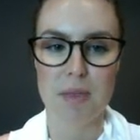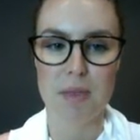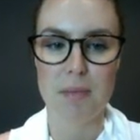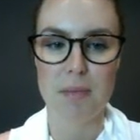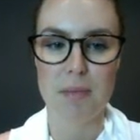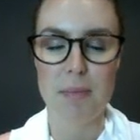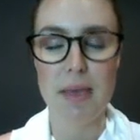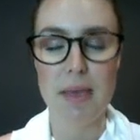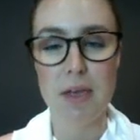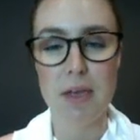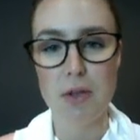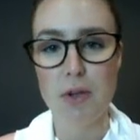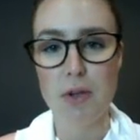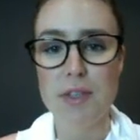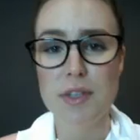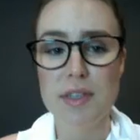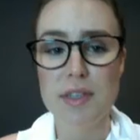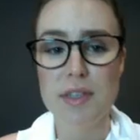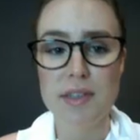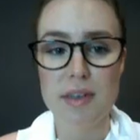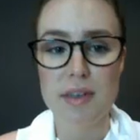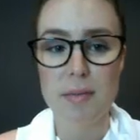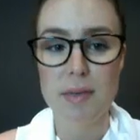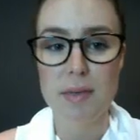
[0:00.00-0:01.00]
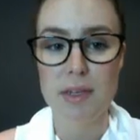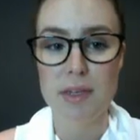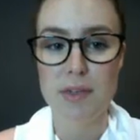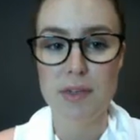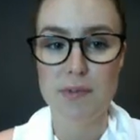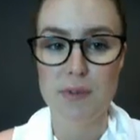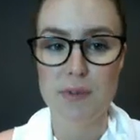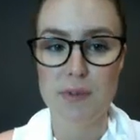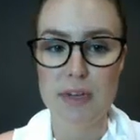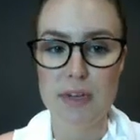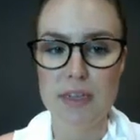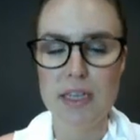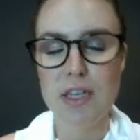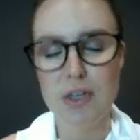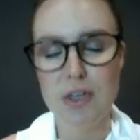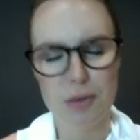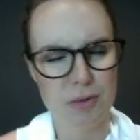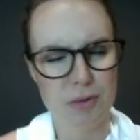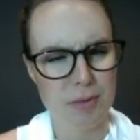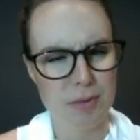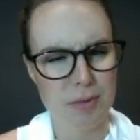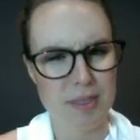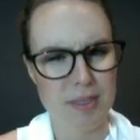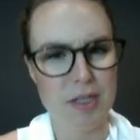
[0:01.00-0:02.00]
being close to someone is friendly, you don't
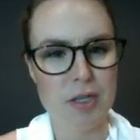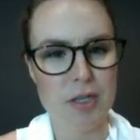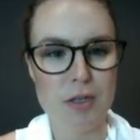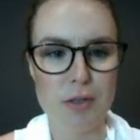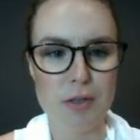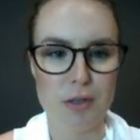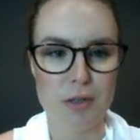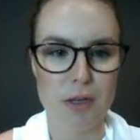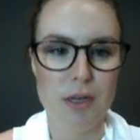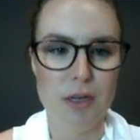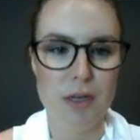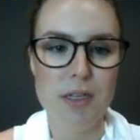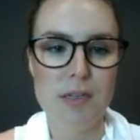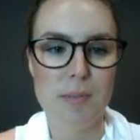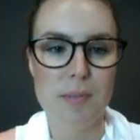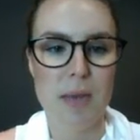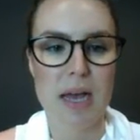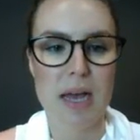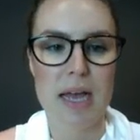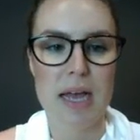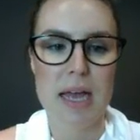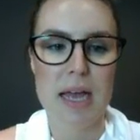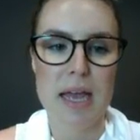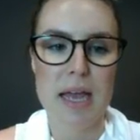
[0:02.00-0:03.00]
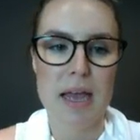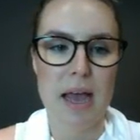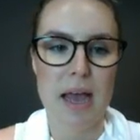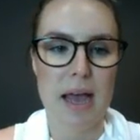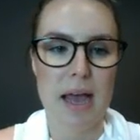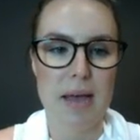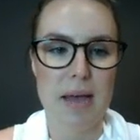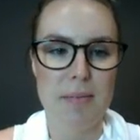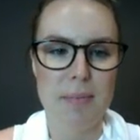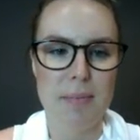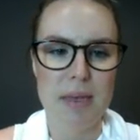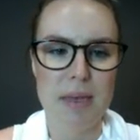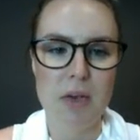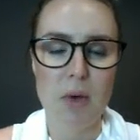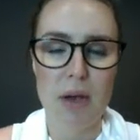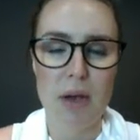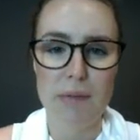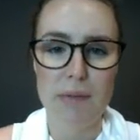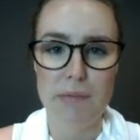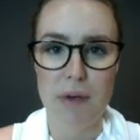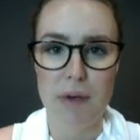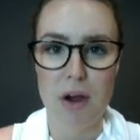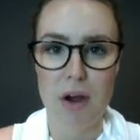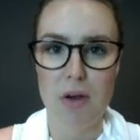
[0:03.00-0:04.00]
want to be too close, but being
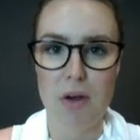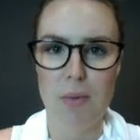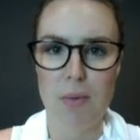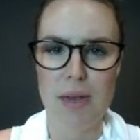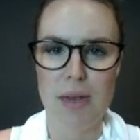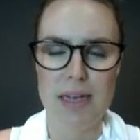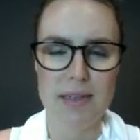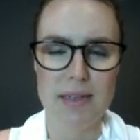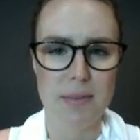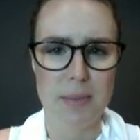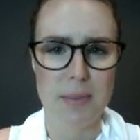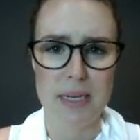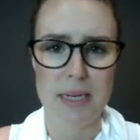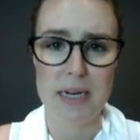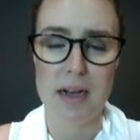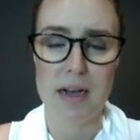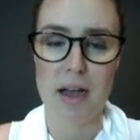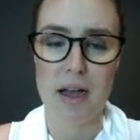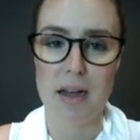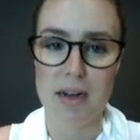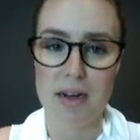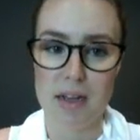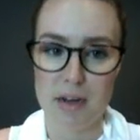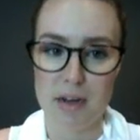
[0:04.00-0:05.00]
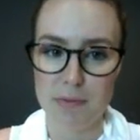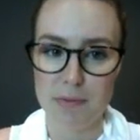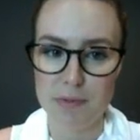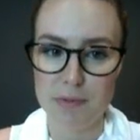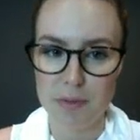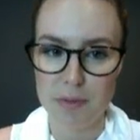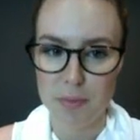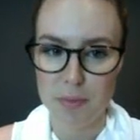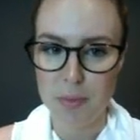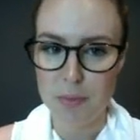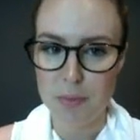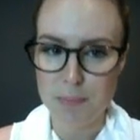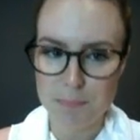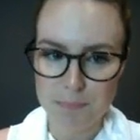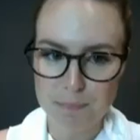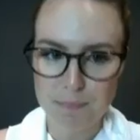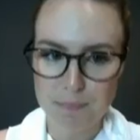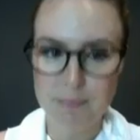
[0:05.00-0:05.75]
quite far away is a bit uncomfortable.